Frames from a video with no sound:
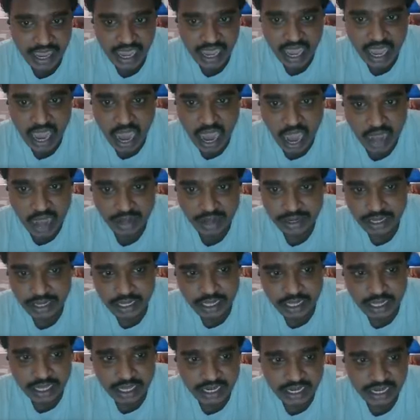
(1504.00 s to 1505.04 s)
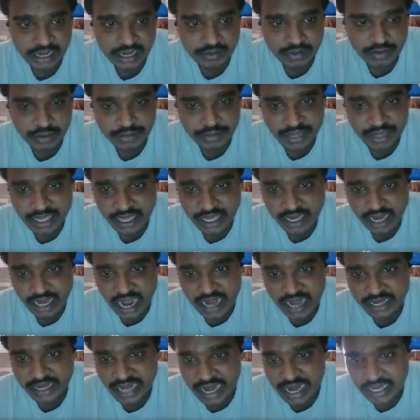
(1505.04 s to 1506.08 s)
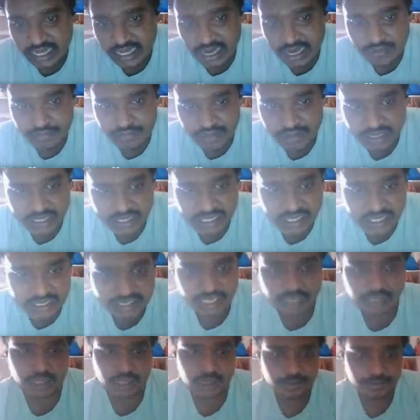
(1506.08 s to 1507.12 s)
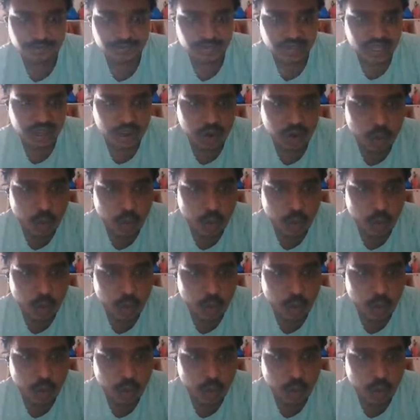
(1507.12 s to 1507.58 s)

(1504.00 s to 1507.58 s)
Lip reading: high, and it will be contacted with each other.